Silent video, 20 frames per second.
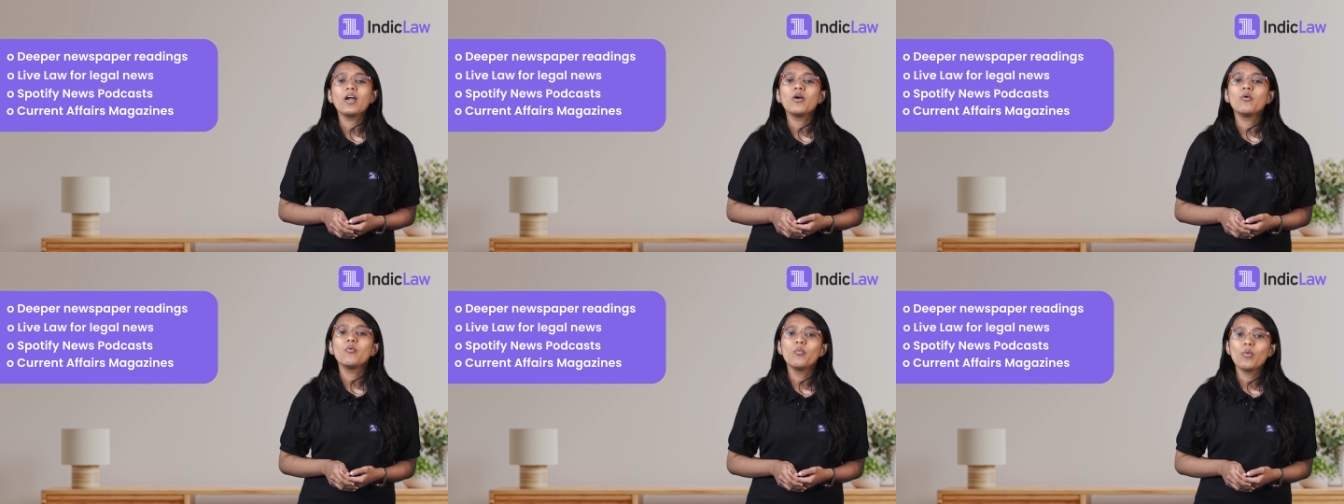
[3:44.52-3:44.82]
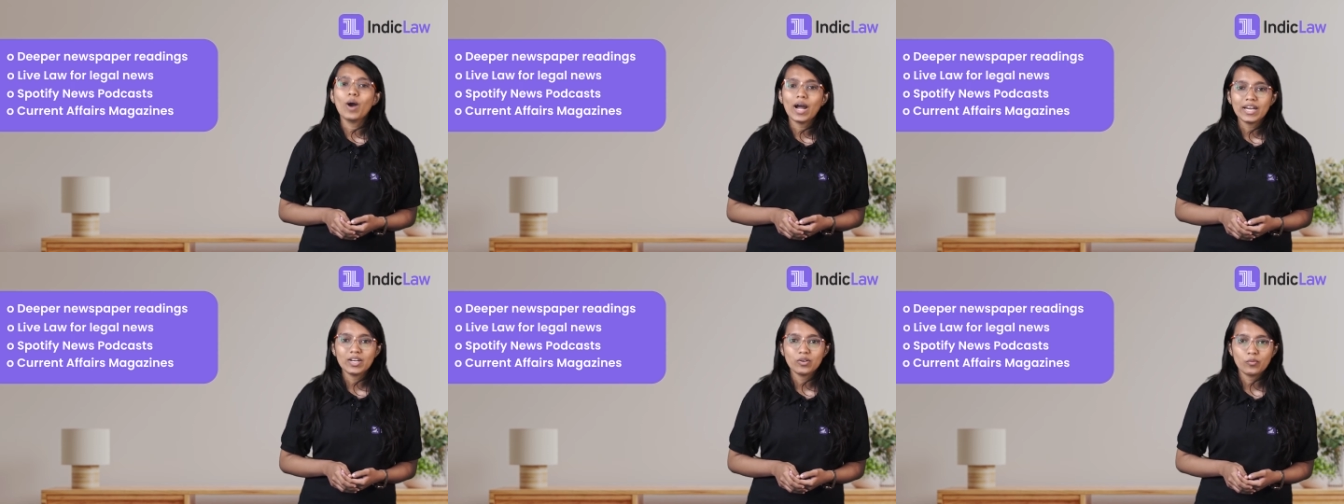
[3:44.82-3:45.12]

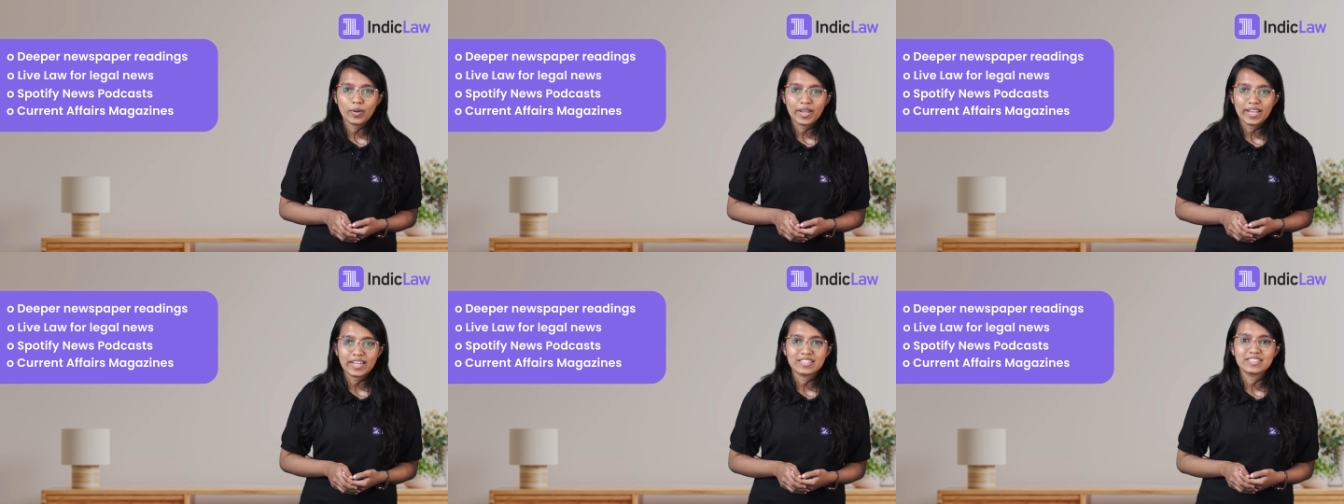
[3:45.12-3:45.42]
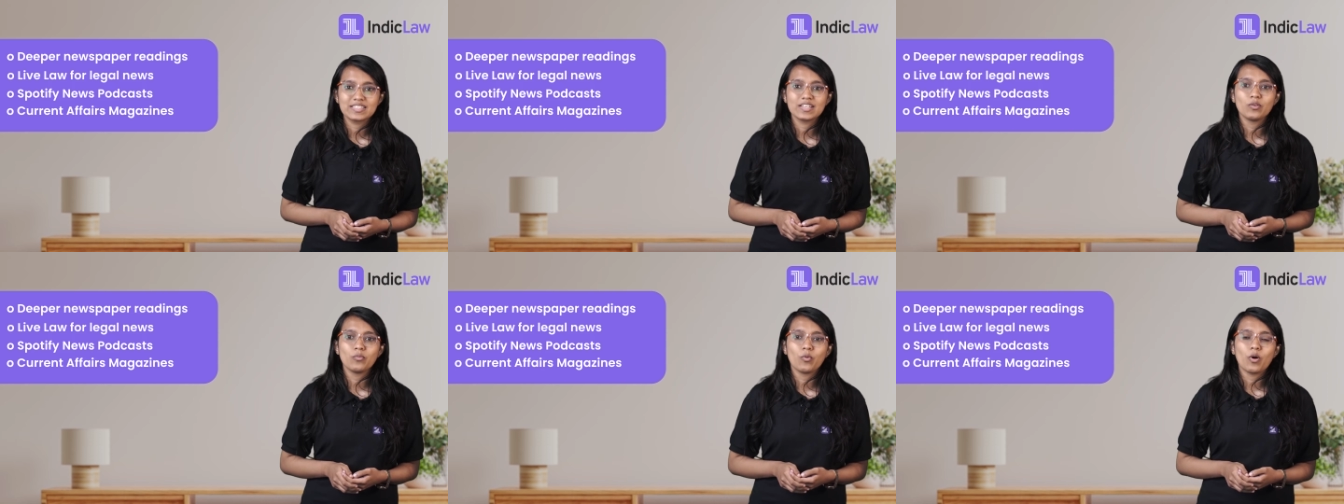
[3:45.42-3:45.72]
One way
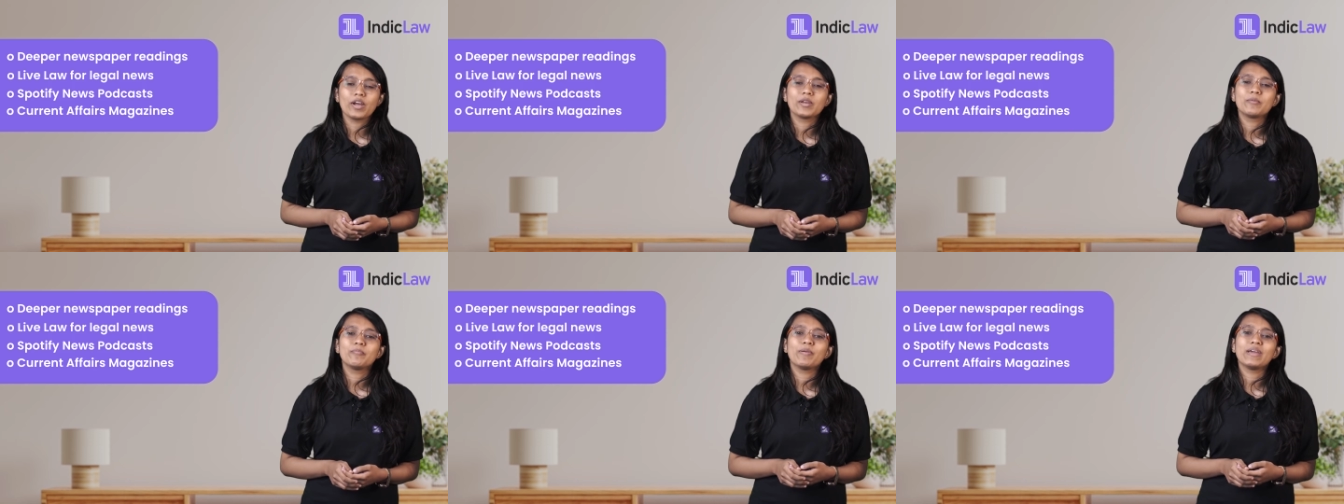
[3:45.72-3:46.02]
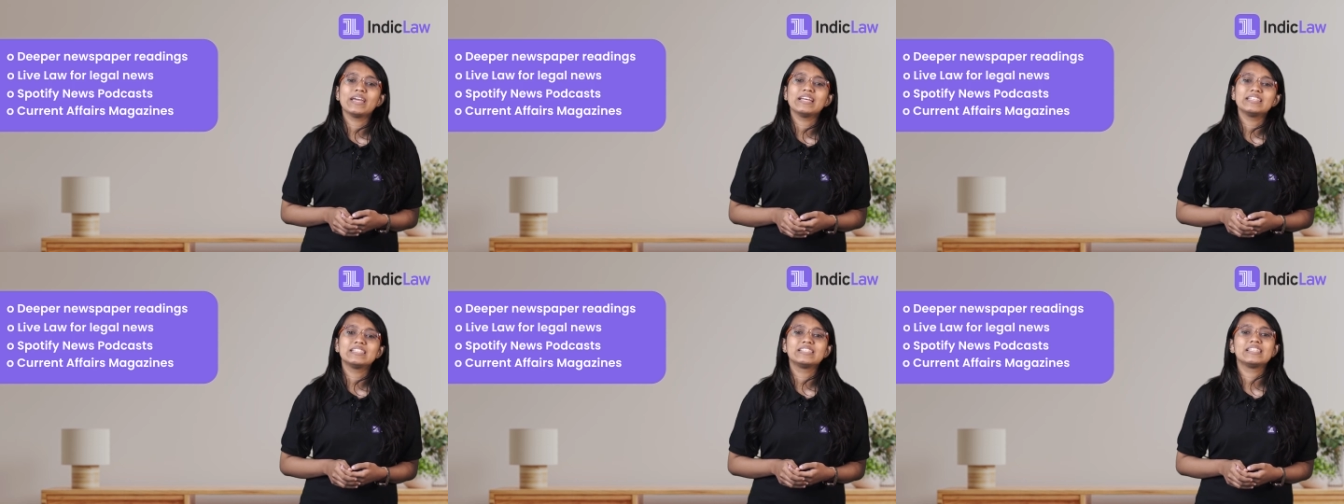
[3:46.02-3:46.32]
to avoid
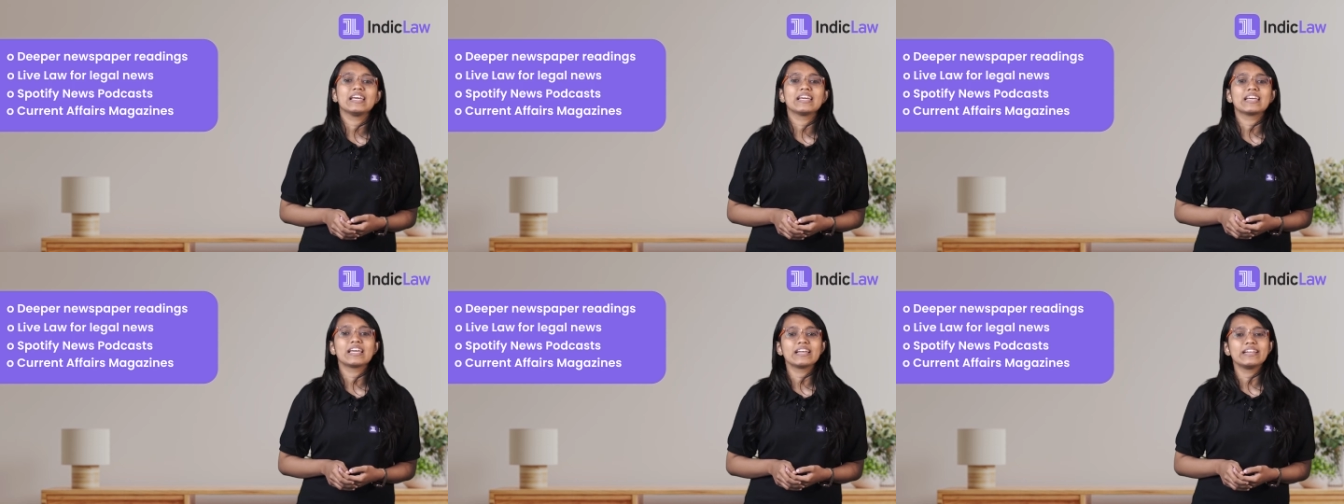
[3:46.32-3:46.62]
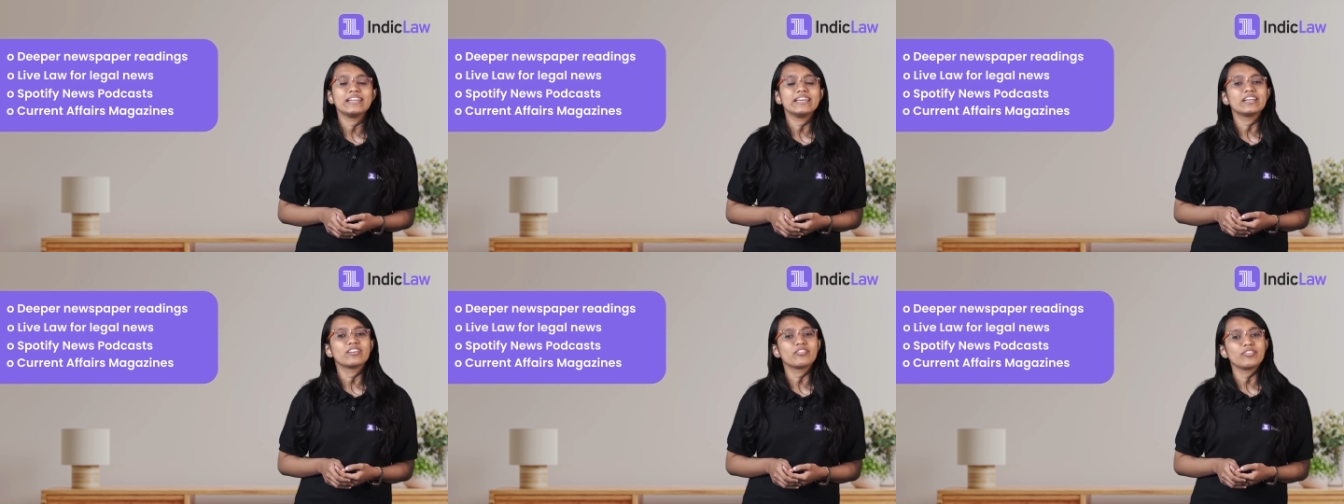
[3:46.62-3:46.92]

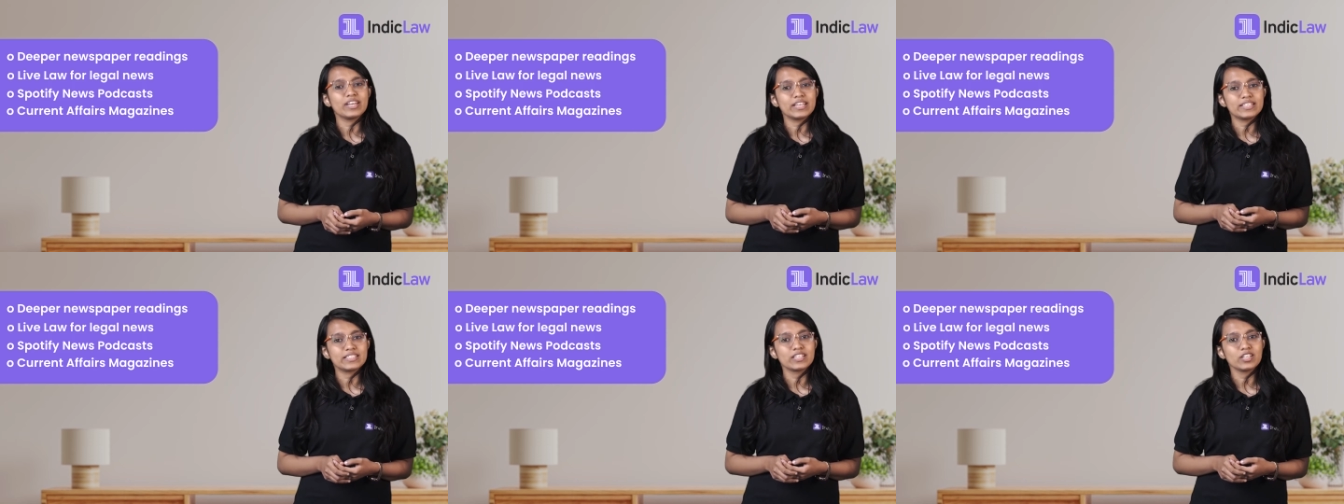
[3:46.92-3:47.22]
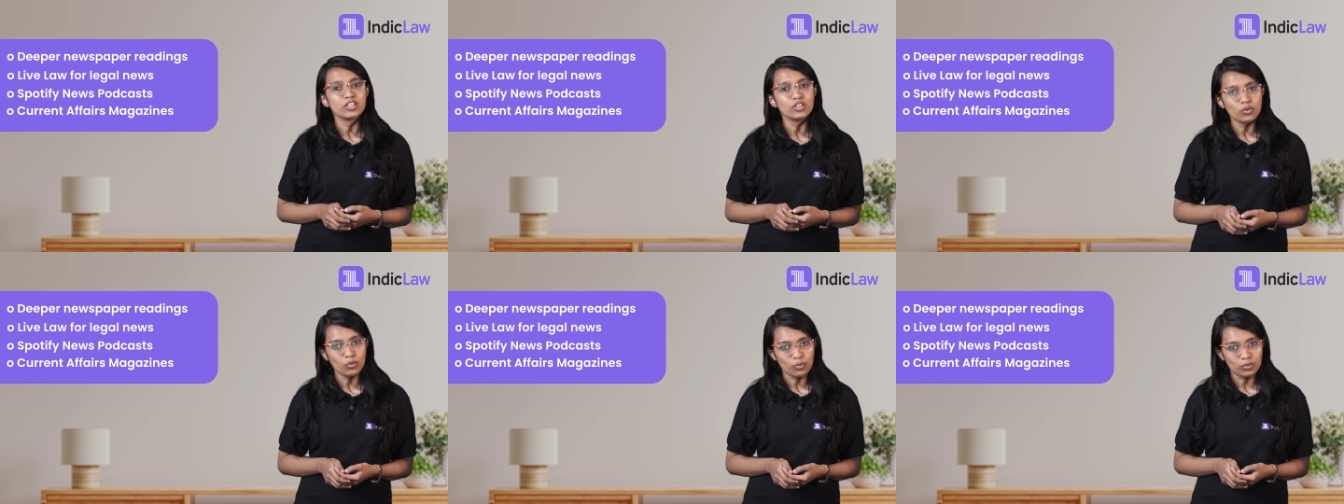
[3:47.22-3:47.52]
painstakingly
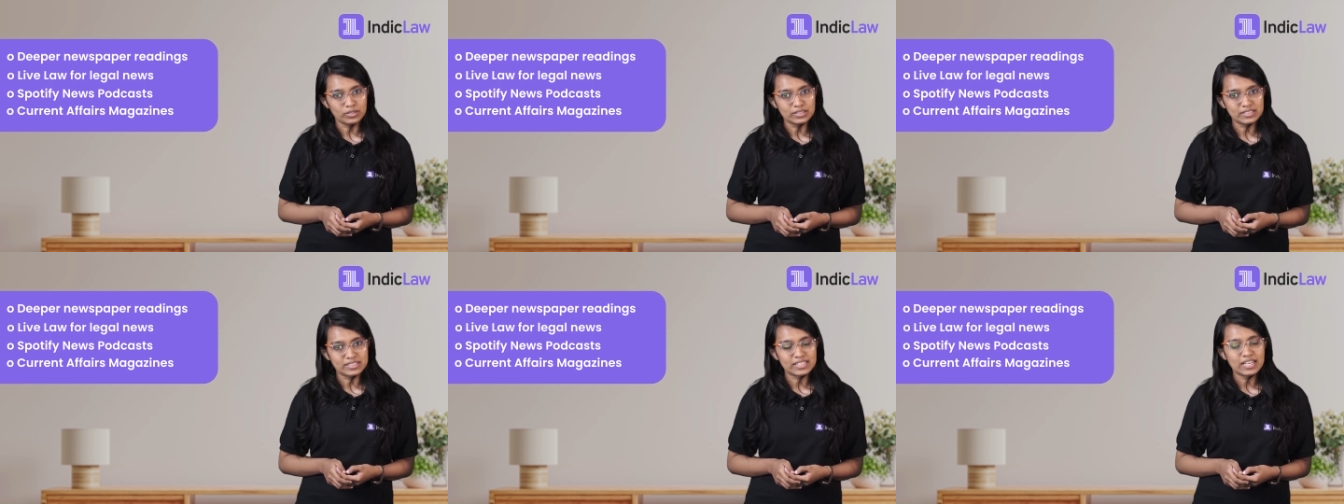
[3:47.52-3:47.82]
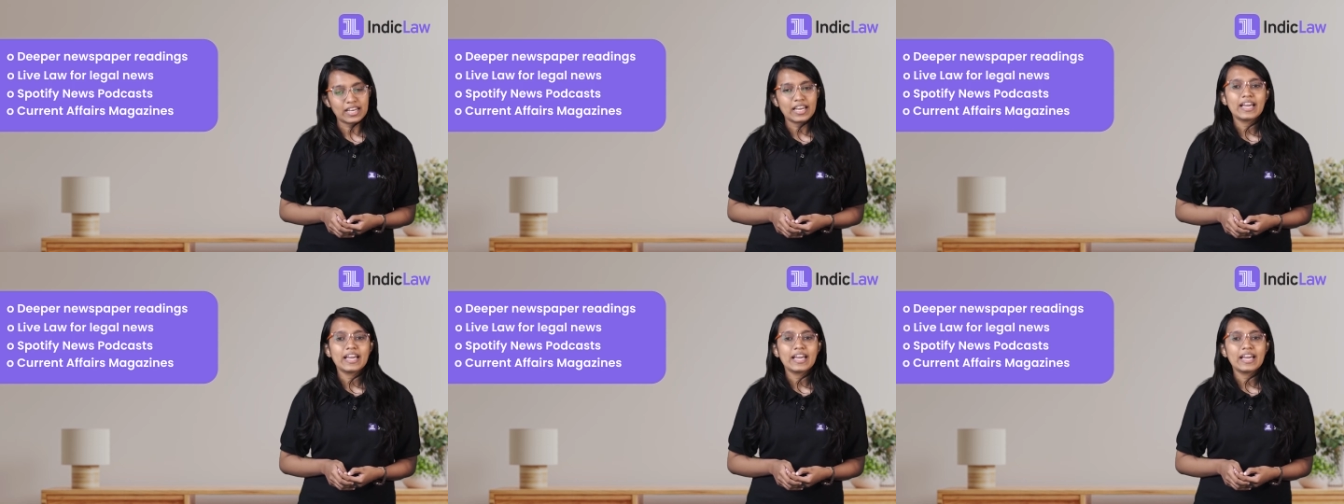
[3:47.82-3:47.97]
creating notes